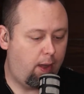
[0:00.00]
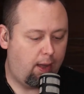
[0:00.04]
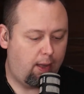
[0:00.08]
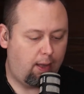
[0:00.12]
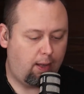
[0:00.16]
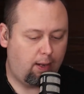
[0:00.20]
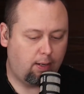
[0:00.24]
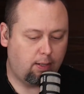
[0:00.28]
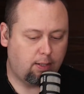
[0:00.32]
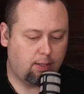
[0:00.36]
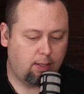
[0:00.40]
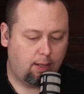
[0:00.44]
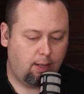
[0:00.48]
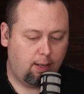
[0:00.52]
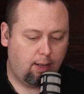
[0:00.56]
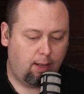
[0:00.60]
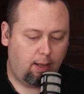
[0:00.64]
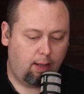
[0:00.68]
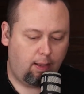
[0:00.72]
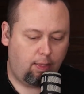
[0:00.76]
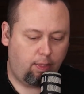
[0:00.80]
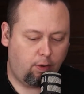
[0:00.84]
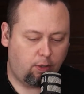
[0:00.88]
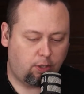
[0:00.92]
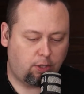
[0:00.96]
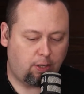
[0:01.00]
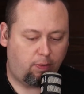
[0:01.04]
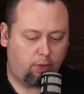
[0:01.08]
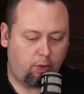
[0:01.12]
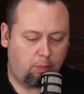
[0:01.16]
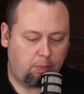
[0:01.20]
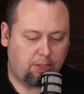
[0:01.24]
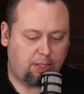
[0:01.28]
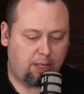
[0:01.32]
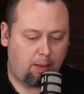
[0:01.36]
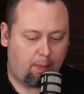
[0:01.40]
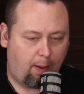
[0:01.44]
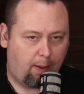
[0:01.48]
And there's something to
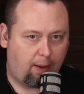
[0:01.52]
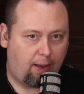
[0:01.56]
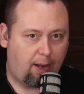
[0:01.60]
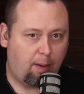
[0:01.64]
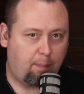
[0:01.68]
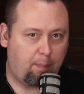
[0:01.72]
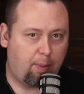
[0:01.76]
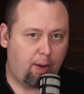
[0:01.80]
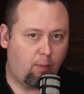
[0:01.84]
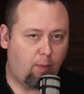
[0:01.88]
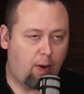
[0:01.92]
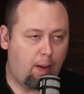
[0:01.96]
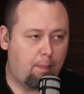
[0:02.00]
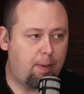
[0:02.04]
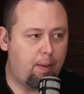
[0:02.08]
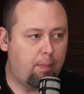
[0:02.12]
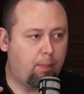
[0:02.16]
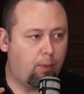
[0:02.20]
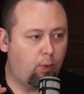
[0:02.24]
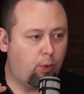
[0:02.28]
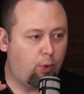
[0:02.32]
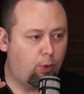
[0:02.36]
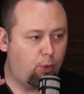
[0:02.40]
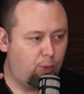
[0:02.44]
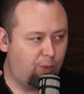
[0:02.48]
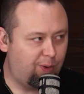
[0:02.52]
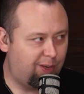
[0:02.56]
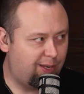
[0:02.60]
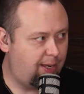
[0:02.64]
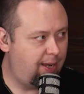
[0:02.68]
be said about being around people who